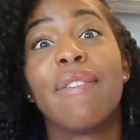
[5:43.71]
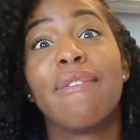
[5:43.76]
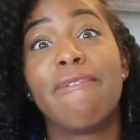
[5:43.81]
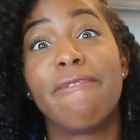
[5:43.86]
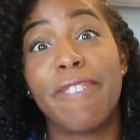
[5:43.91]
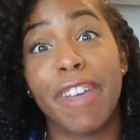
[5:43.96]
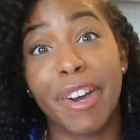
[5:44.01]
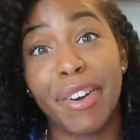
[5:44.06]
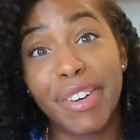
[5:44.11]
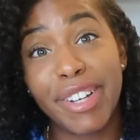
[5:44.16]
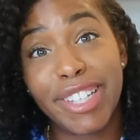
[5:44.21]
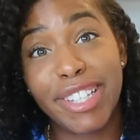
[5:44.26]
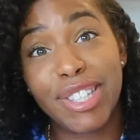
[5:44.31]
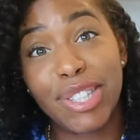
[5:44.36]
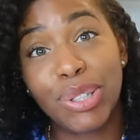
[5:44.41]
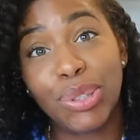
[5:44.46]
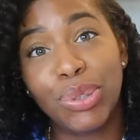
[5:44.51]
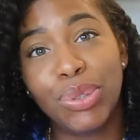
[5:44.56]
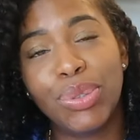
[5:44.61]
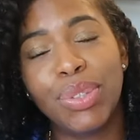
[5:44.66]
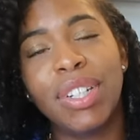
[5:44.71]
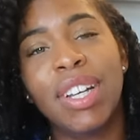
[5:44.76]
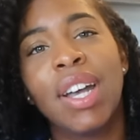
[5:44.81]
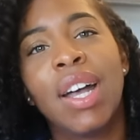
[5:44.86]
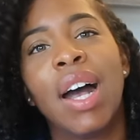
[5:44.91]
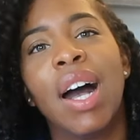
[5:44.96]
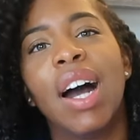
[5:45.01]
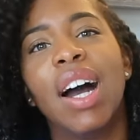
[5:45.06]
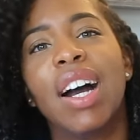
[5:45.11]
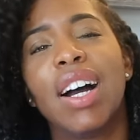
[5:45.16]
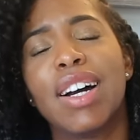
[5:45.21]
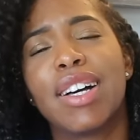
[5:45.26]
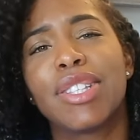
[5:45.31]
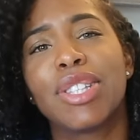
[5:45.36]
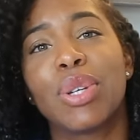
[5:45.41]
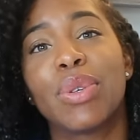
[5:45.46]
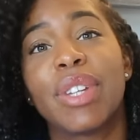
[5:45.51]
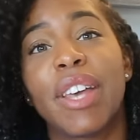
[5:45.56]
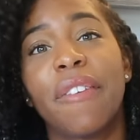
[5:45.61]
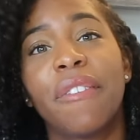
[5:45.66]
very soon. Uh,
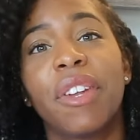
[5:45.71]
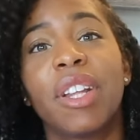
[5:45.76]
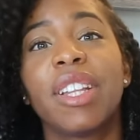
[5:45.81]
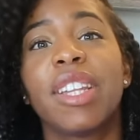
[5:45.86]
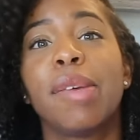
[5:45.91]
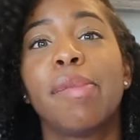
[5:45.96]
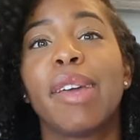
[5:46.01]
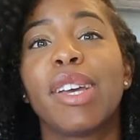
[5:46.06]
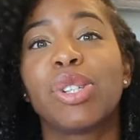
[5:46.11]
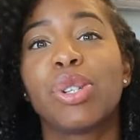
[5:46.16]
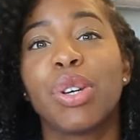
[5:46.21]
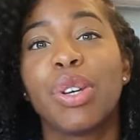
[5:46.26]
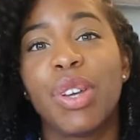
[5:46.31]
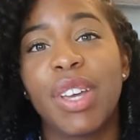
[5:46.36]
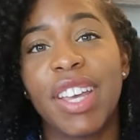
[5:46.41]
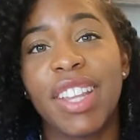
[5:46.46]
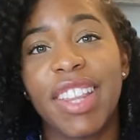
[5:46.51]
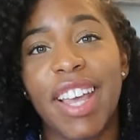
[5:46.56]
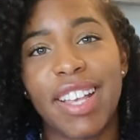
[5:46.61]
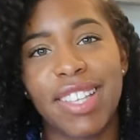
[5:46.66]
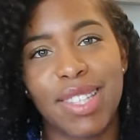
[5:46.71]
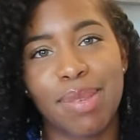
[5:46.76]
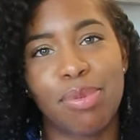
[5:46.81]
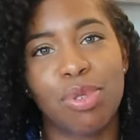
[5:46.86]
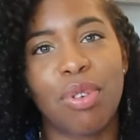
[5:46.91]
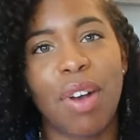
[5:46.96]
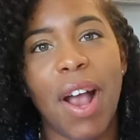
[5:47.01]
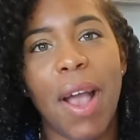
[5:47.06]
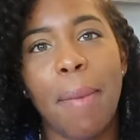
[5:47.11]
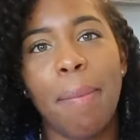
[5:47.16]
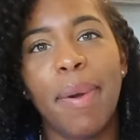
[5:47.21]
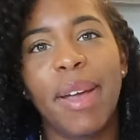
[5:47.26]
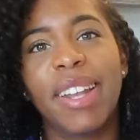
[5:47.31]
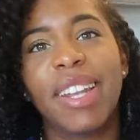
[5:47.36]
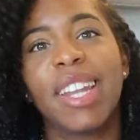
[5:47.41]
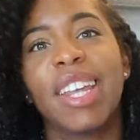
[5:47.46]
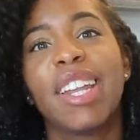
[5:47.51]
so definitely make sure you hit that subscribe button.